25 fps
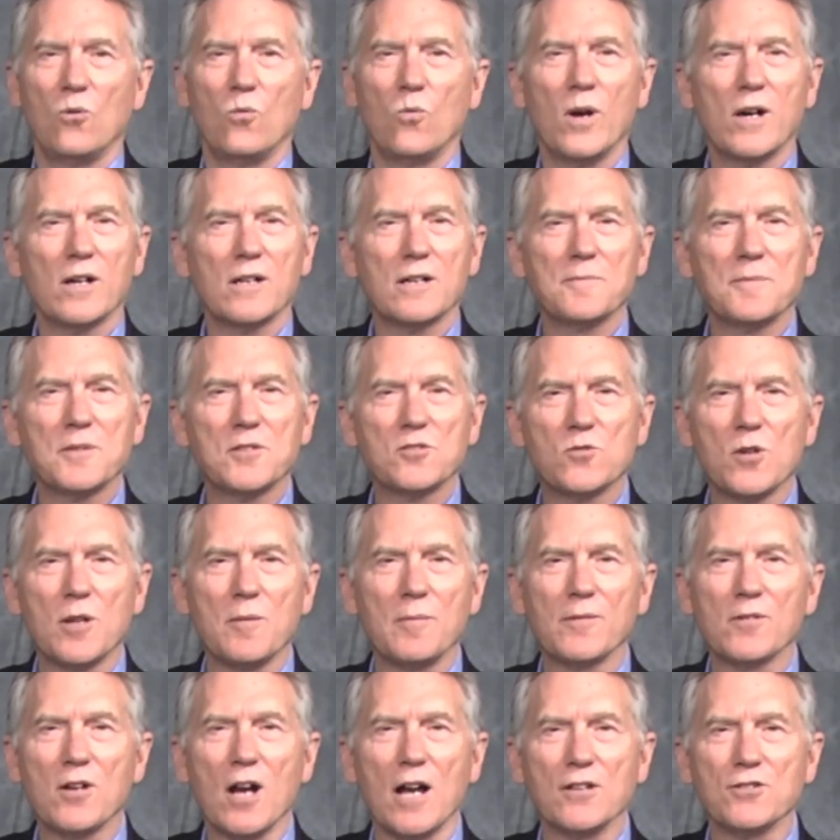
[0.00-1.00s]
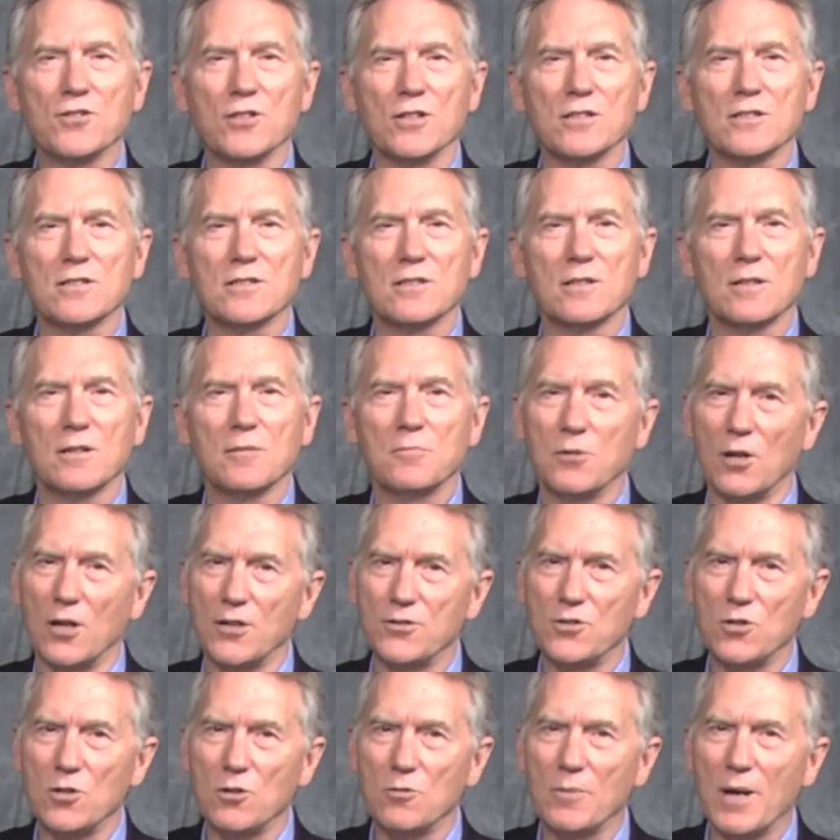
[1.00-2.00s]
Welcome to Stream of Conscience,
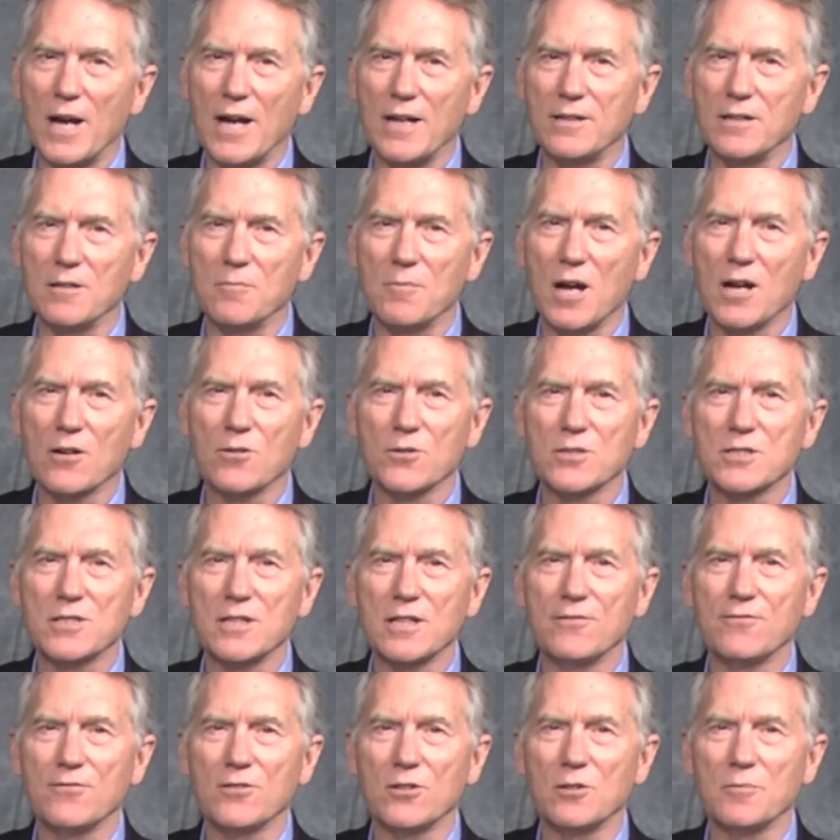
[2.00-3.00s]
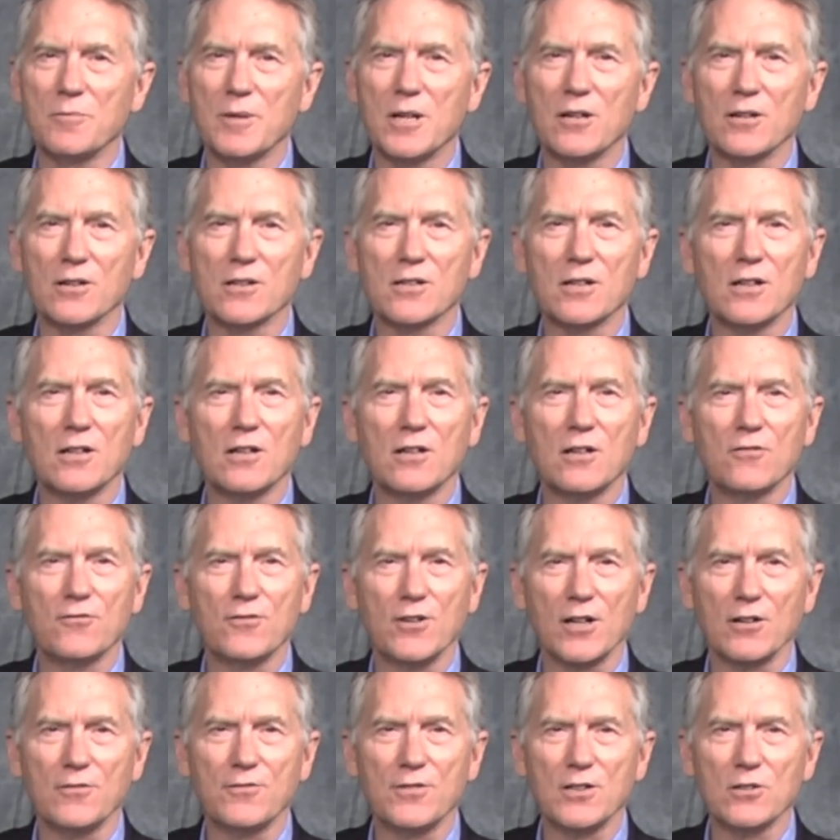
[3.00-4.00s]
brought to you by Democracy for America,
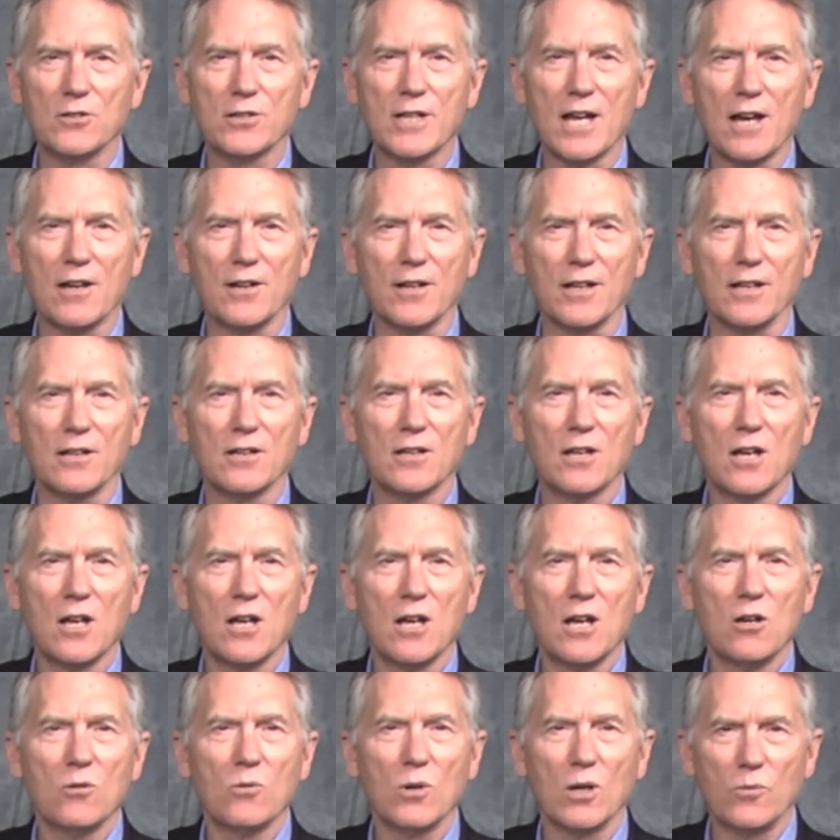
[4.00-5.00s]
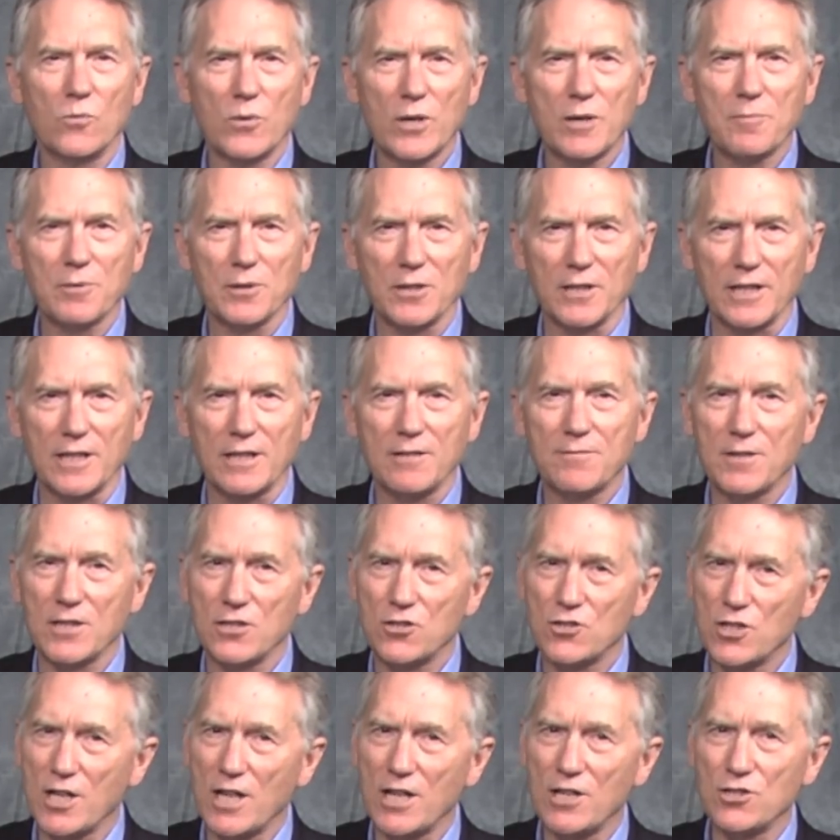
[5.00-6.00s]
Fairfield County, where we believe
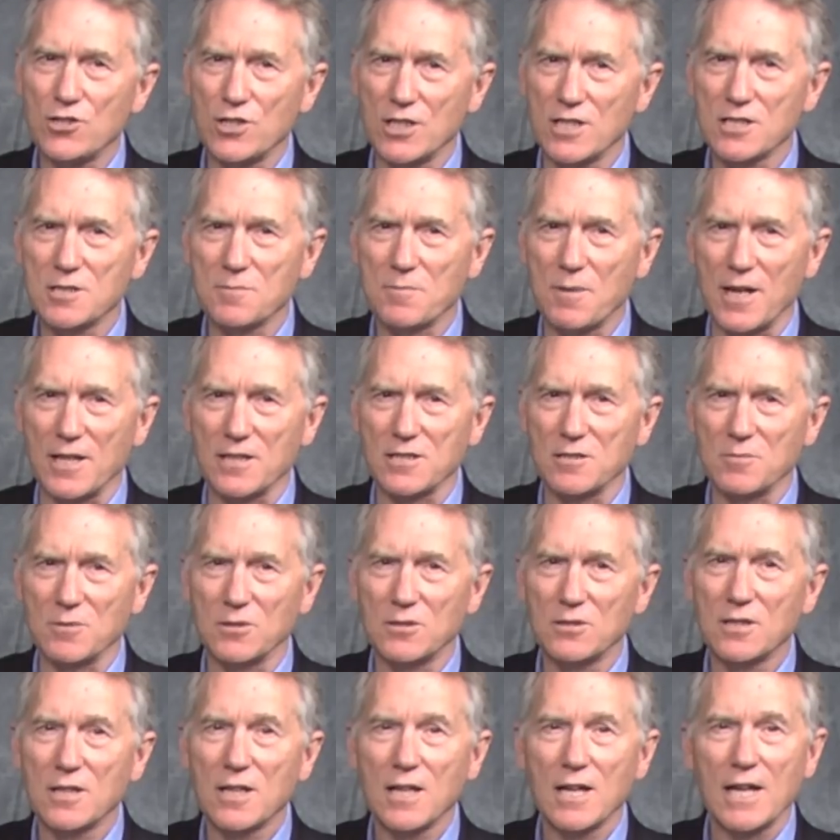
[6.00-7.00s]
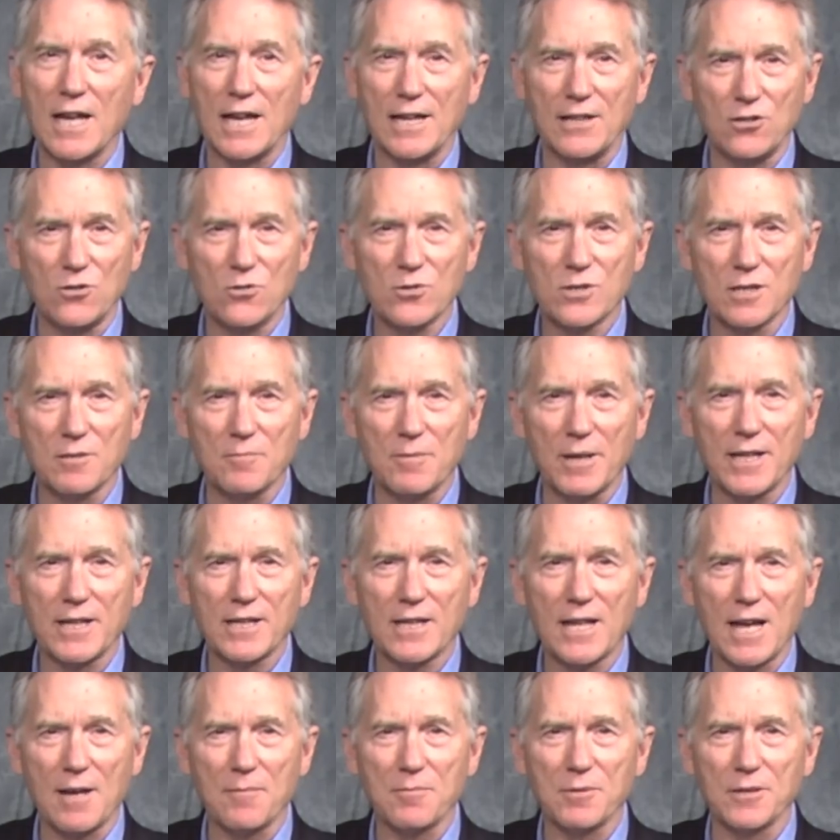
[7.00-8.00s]
that change is possible and you can make
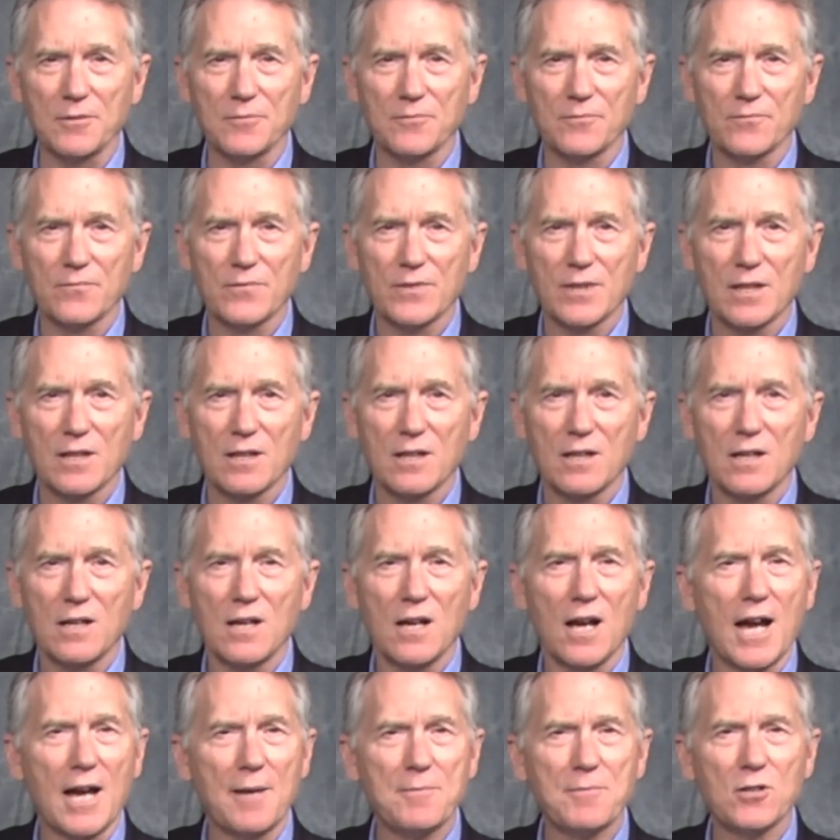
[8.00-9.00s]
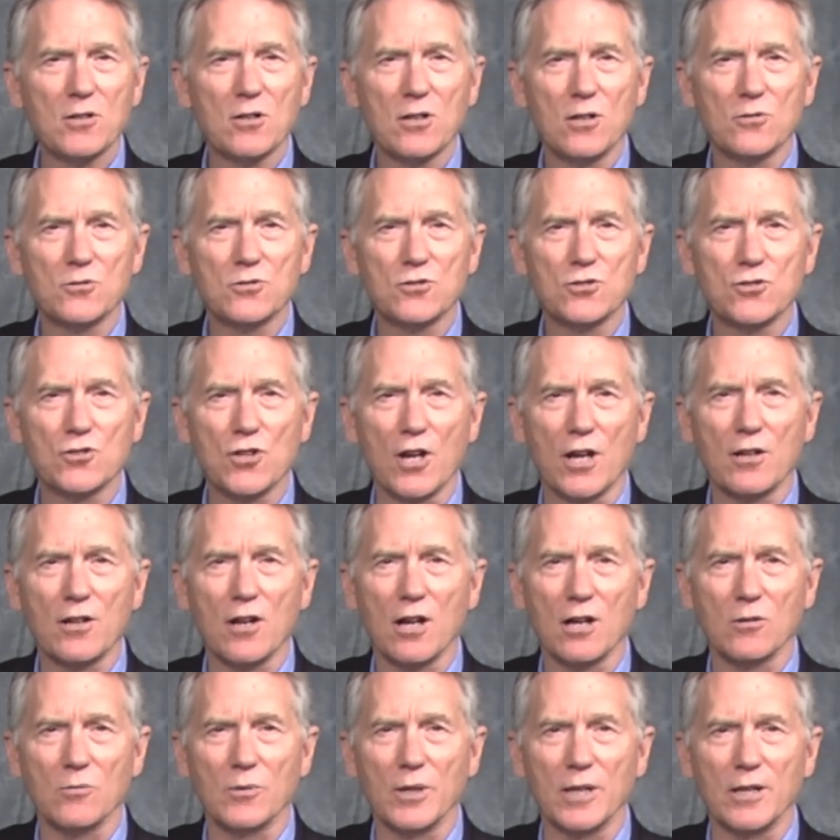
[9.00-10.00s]
it happen. I'm your host, John
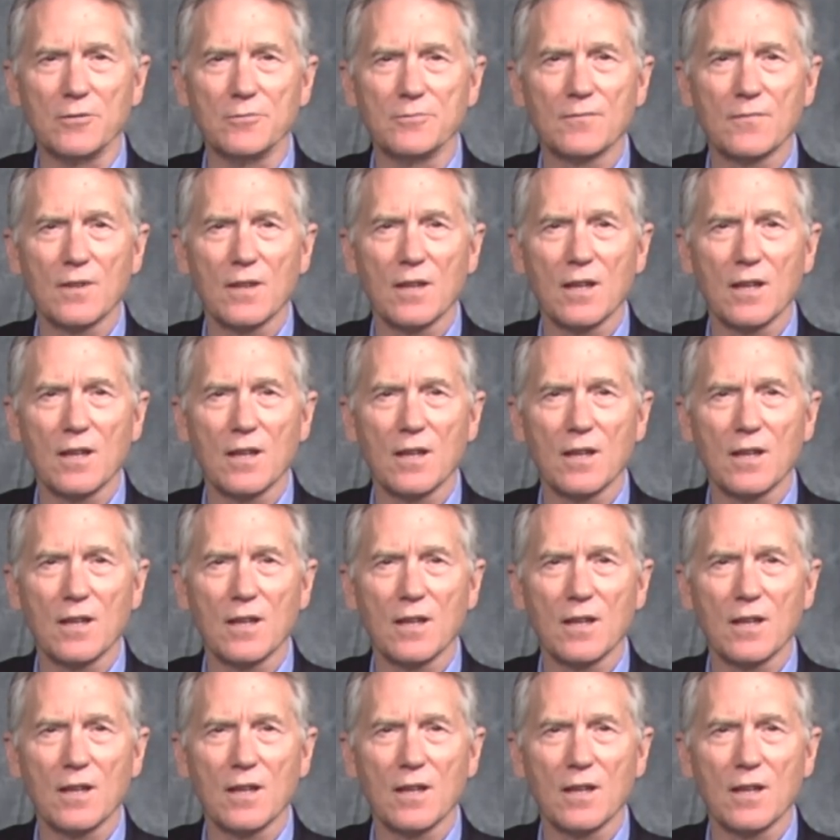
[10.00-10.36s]
Hartwell.